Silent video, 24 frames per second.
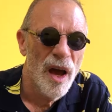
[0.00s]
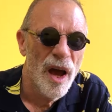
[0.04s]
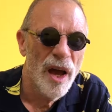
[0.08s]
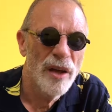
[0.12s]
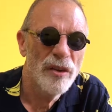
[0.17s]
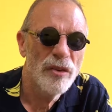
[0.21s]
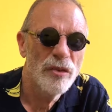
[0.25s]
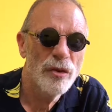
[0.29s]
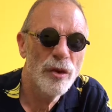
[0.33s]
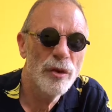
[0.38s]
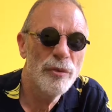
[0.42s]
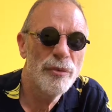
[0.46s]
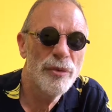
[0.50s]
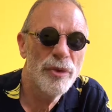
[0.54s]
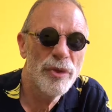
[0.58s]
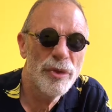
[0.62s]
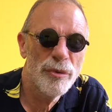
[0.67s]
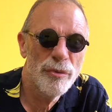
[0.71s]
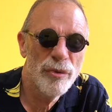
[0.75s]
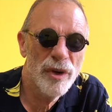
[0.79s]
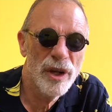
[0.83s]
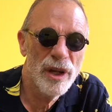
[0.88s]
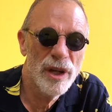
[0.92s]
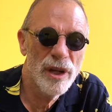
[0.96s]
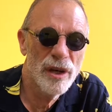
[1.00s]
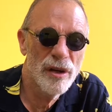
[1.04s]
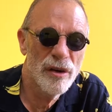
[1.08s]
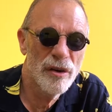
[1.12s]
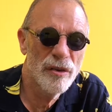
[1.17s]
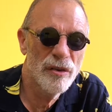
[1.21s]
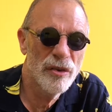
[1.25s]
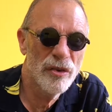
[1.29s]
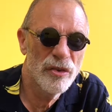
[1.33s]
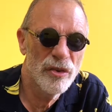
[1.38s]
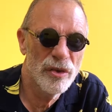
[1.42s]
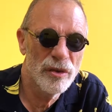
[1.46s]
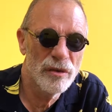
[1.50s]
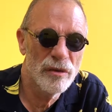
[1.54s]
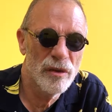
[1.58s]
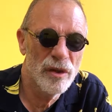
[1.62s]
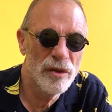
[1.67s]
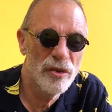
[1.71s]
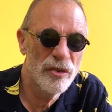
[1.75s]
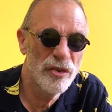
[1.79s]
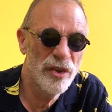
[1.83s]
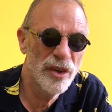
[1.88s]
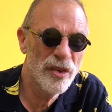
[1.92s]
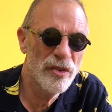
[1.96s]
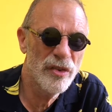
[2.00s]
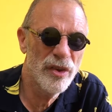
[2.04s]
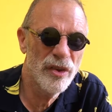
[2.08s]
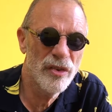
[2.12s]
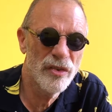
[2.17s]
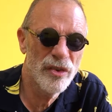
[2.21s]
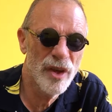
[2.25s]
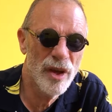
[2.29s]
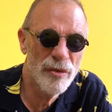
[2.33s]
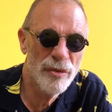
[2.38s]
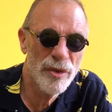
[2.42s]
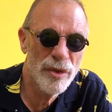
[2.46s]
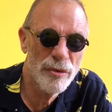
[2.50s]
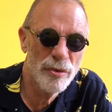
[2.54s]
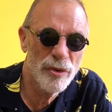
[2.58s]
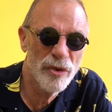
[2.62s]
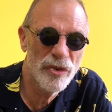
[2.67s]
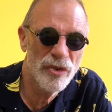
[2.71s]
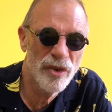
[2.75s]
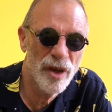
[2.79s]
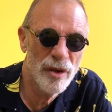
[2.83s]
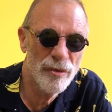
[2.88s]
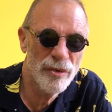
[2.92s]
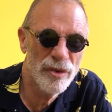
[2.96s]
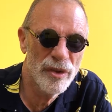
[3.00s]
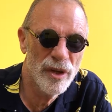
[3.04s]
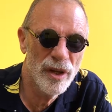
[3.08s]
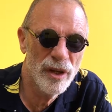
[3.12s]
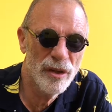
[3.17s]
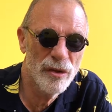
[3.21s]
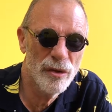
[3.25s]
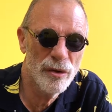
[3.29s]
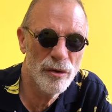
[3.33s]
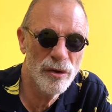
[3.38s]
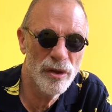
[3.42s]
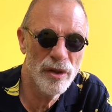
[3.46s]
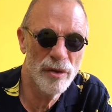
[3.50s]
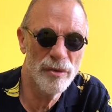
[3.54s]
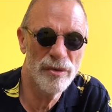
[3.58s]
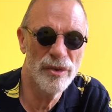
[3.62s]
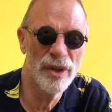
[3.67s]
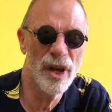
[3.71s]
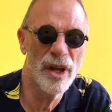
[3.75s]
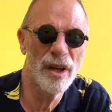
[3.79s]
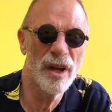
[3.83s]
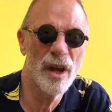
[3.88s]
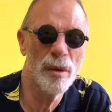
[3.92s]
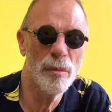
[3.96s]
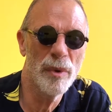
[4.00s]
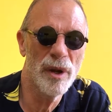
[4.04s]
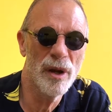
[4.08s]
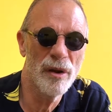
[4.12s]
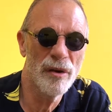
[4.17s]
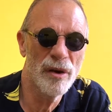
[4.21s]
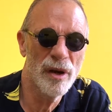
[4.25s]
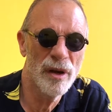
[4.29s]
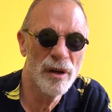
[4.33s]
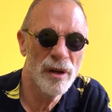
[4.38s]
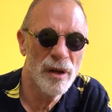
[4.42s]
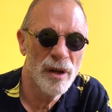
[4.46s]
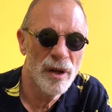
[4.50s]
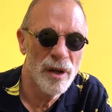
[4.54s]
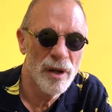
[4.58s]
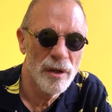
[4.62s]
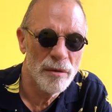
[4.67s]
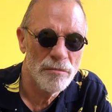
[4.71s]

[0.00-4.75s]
I served for three years, 67 through 70 during the Vietnam era.